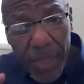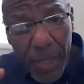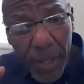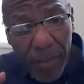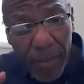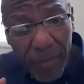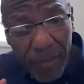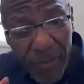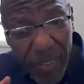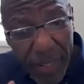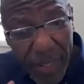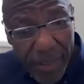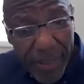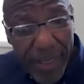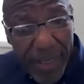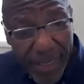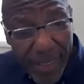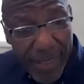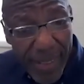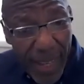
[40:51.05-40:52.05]
so
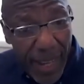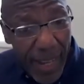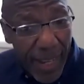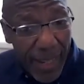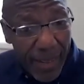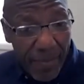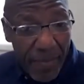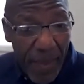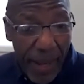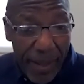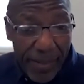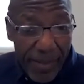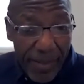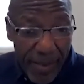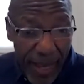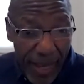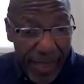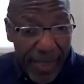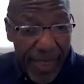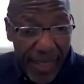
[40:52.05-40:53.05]
very, uh, I,
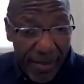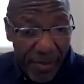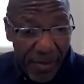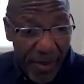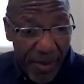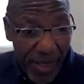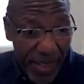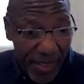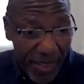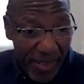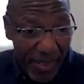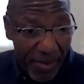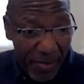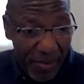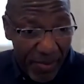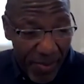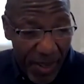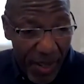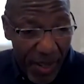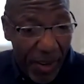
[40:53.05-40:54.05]
I think we can
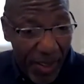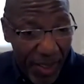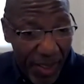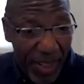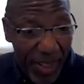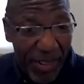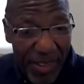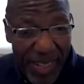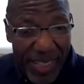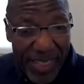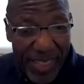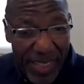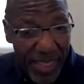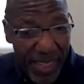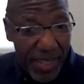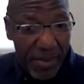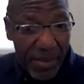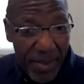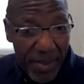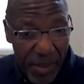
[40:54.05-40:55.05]
all agree
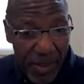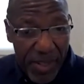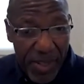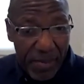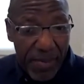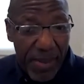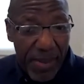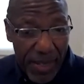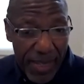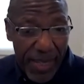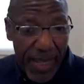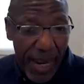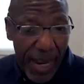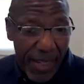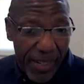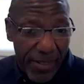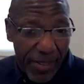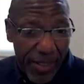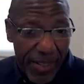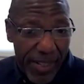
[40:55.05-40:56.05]
that there's some
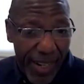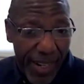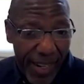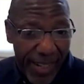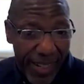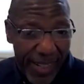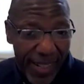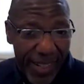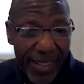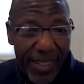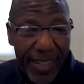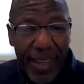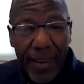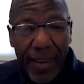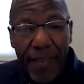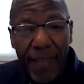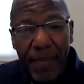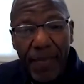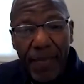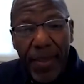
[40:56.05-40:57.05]
substantial changes.
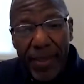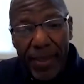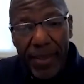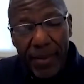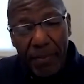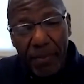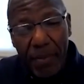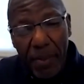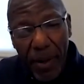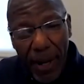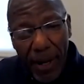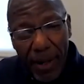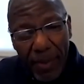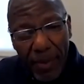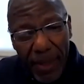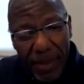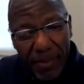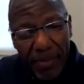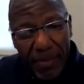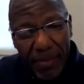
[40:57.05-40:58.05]
The
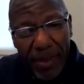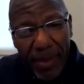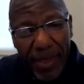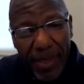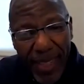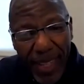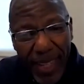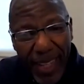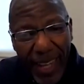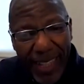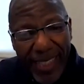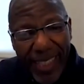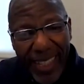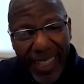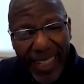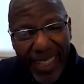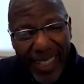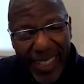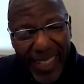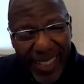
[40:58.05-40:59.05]
problem that I
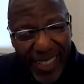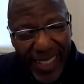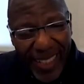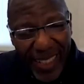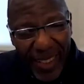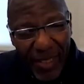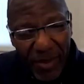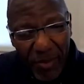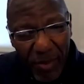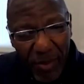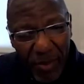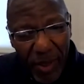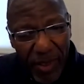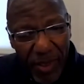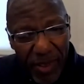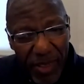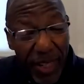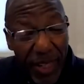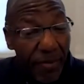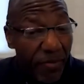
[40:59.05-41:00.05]
think
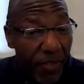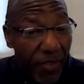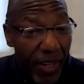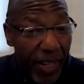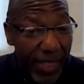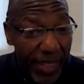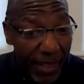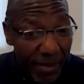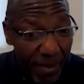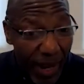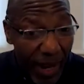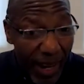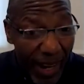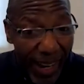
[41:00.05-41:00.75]
we're confronted